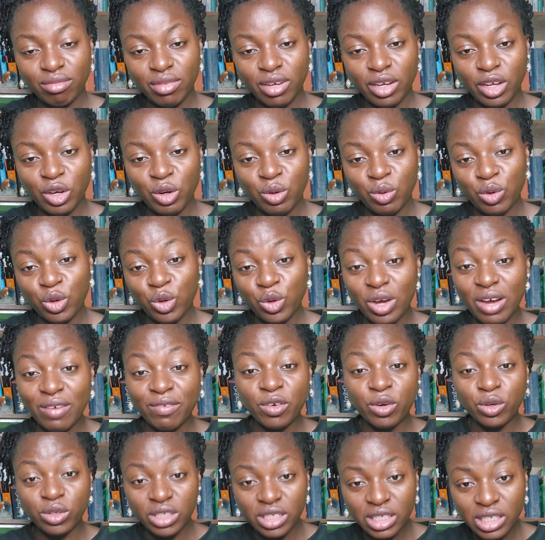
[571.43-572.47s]
you
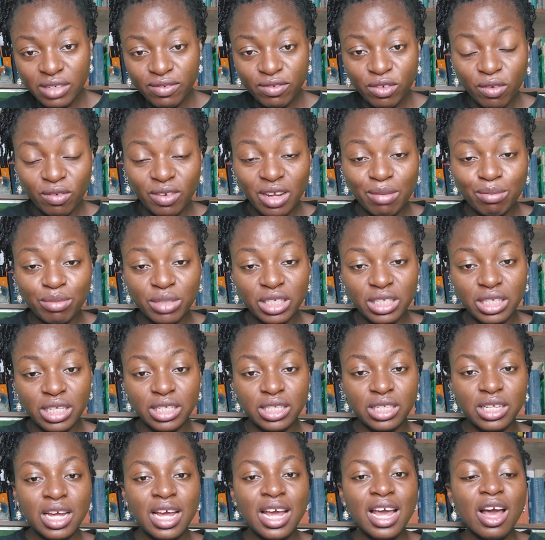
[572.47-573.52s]
have conceived of that
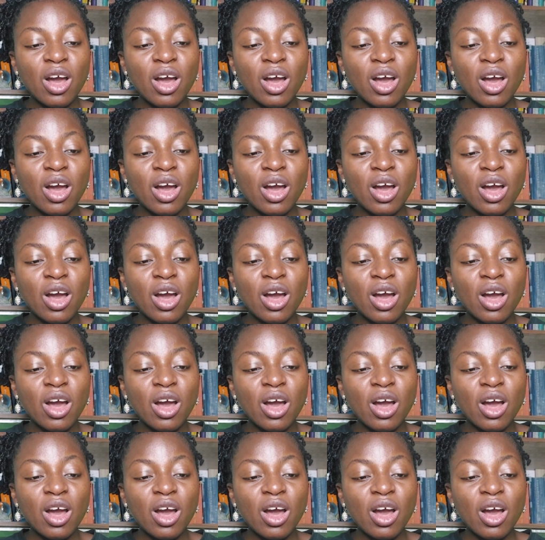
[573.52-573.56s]
business,